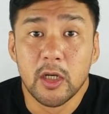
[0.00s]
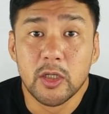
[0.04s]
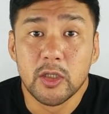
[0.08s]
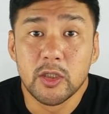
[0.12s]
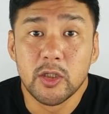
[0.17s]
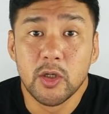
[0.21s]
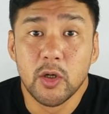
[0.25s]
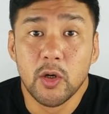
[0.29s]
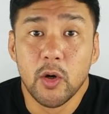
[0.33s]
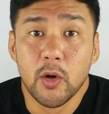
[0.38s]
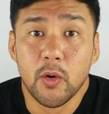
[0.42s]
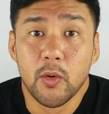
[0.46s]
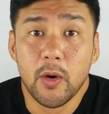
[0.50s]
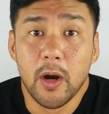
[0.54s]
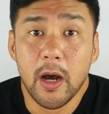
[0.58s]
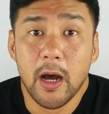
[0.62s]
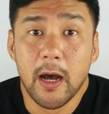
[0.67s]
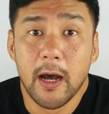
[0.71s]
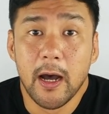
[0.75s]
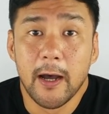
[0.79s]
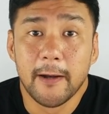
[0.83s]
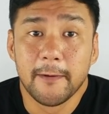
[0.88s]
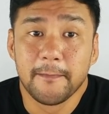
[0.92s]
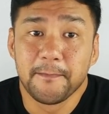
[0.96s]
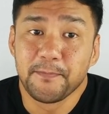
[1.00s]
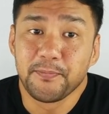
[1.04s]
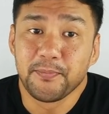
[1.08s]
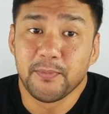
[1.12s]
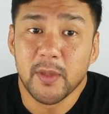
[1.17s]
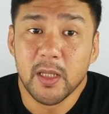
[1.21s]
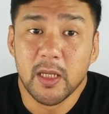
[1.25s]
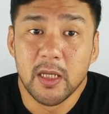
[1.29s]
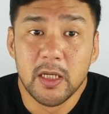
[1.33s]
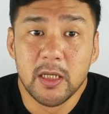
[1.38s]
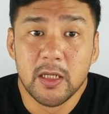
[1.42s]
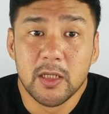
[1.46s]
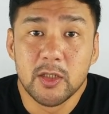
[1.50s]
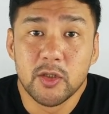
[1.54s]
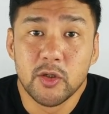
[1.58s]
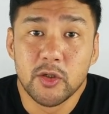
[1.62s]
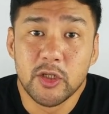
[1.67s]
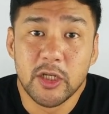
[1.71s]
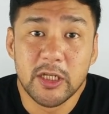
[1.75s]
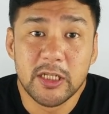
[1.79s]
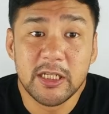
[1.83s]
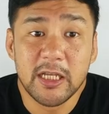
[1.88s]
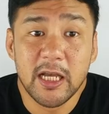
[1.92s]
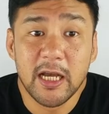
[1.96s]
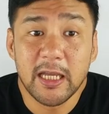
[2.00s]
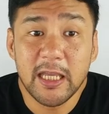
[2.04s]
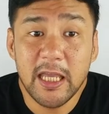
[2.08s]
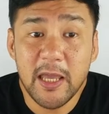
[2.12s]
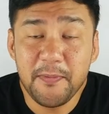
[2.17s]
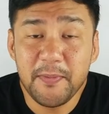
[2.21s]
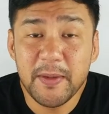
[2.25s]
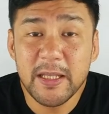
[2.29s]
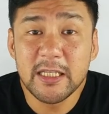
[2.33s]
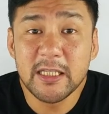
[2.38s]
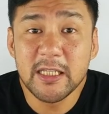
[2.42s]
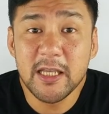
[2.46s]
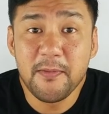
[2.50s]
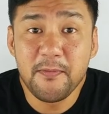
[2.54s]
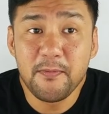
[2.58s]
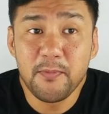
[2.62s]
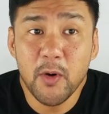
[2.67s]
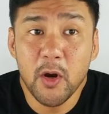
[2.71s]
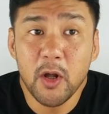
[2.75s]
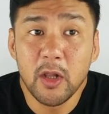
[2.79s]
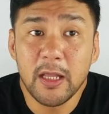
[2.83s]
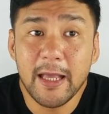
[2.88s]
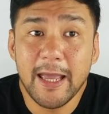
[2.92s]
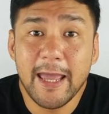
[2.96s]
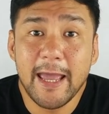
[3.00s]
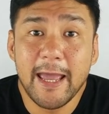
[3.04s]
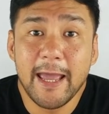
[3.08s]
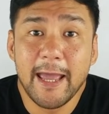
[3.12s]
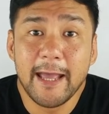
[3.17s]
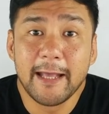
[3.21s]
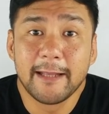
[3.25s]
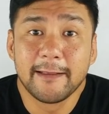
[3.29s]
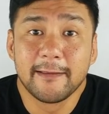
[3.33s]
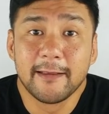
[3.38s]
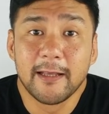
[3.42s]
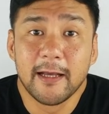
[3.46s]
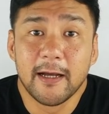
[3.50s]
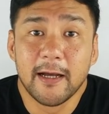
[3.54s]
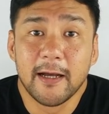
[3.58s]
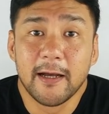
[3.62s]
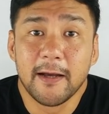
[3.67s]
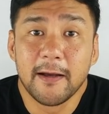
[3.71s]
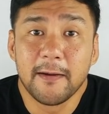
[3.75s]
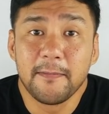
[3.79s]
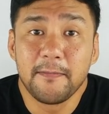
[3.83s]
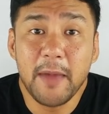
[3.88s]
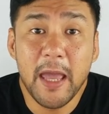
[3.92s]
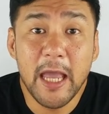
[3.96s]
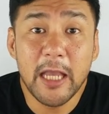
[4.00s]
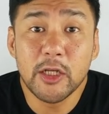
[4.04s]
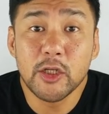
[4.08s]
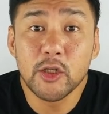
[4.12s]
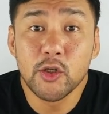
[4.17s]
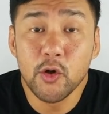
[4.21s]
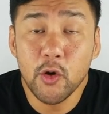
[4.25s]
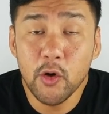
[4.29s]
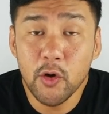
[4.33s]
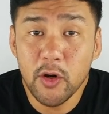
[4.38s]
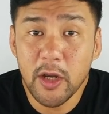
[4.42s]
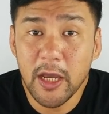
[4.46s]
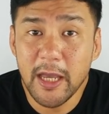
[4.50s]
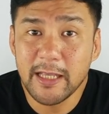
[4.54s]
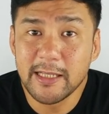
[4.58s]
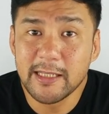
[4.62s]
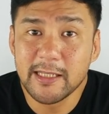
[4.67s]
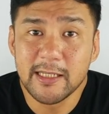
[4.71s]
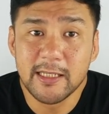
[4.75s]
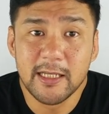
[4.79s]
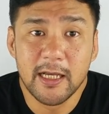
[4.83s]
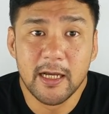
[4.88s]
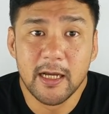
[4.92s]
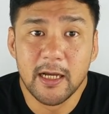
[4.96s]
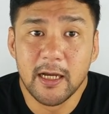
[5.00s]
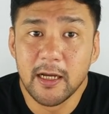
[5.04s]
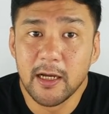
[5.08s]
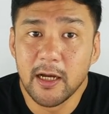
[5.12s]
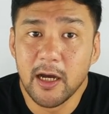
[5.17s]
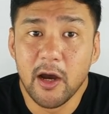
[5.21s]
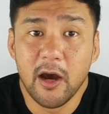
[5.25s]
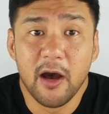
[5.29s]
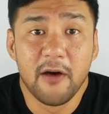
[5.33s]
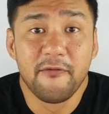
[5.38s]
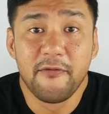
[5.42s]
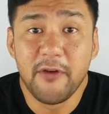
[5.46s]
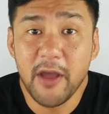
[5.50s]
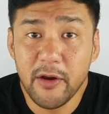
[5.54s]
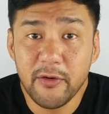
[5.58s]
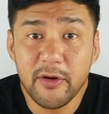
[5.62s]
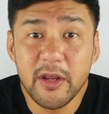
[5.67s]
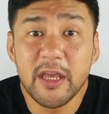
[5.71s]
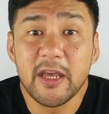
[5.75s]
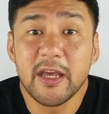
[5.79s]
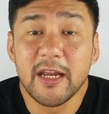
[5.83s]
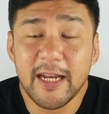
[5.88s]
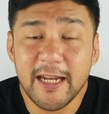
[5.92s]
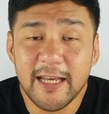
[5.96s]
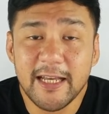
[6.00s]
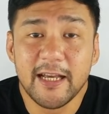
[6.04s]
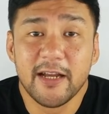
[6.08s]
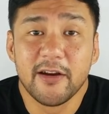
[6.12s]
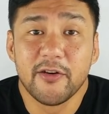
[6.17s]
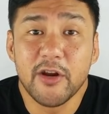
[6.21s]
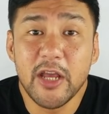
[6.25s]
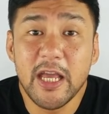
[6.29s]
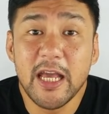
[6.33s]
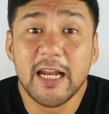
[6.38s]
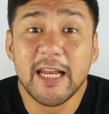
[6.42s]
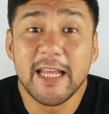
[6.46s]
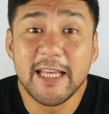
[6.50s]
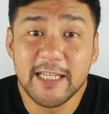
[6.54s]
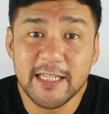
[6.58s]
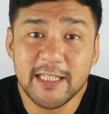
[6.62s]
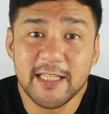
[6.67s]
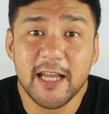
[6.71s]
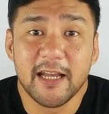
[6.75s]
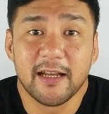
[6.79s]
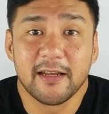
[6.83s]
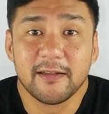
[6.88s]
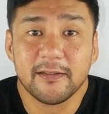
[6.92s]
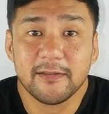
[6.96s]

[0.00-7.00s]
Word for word: So, uh, so just uh, keep it simple and uh, make sure it's uh, a very realistic.